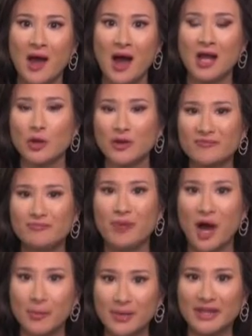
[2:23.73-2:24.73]
a lot of
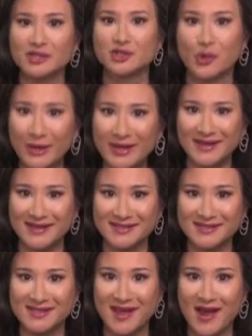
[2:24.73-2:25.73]
public
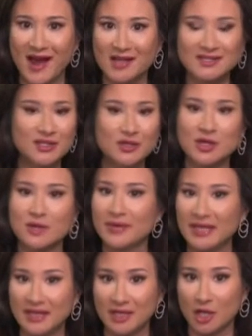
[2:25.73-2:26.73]
toilets are still
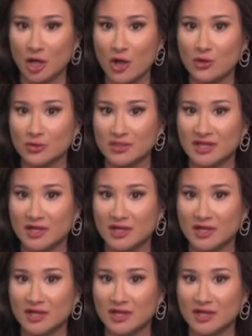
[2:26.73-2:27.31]
completely closed,